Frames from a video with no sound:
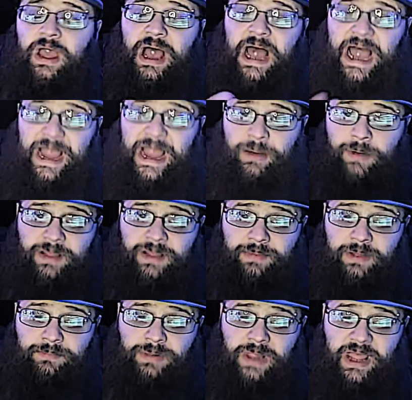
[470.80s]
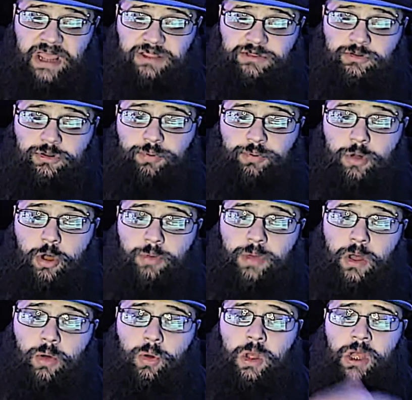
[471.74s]
I recommend playing through the
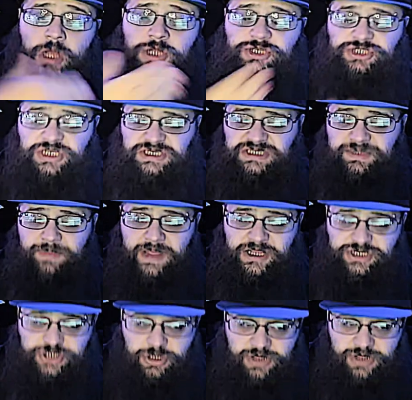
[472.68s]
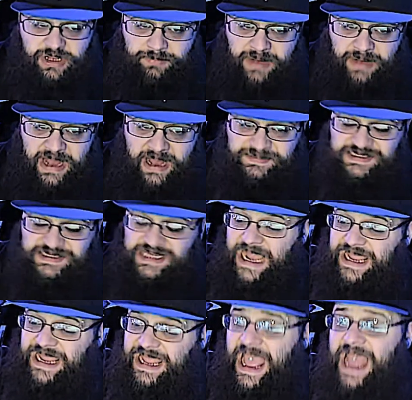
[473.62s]
promo just to make sure that it pops.
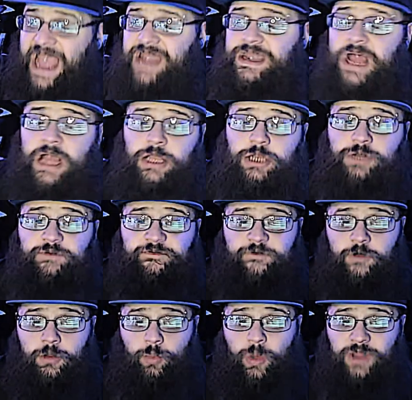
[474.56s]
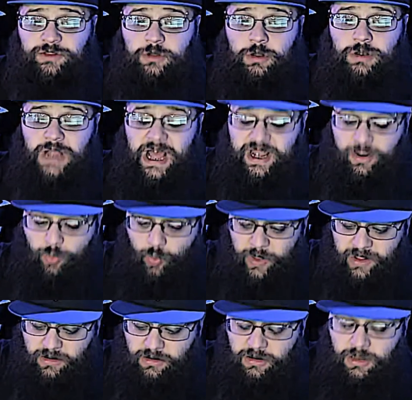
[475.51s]
I cannot confirm whether or not it
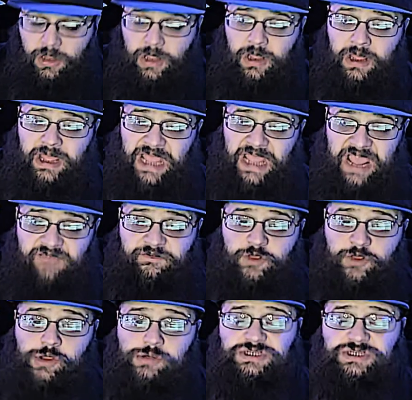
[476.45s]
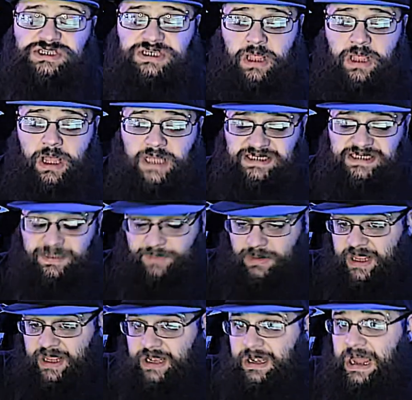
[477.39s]
will if you
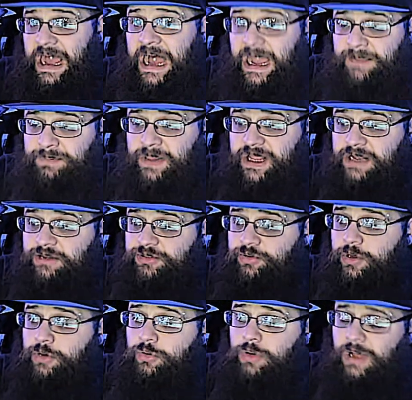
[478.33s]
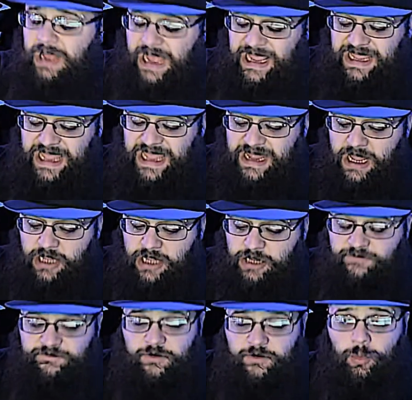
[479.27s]
simulate. I played through. I cannot
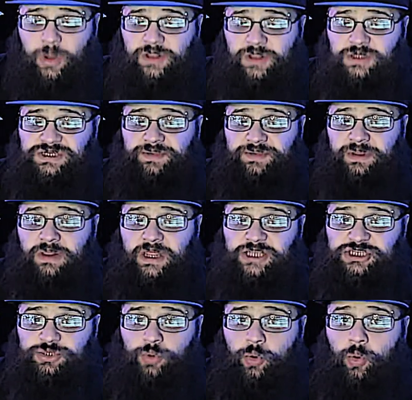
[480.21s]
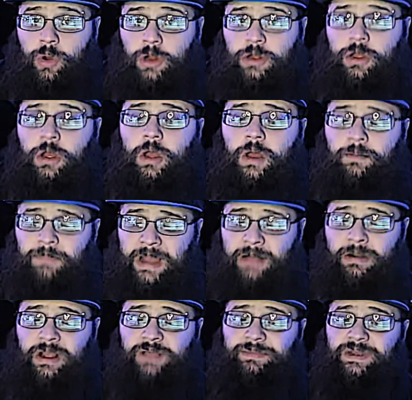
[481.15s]
confirm whether simulation will work. My
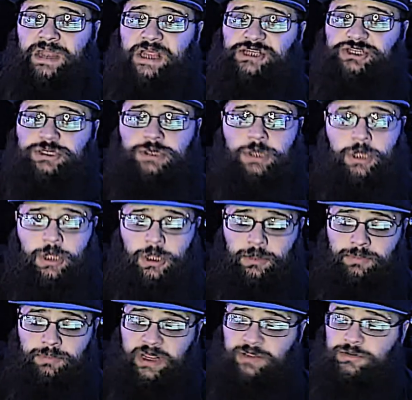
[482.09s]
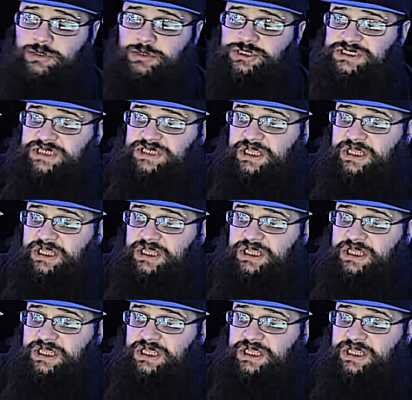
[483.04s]
recommendation, play through just in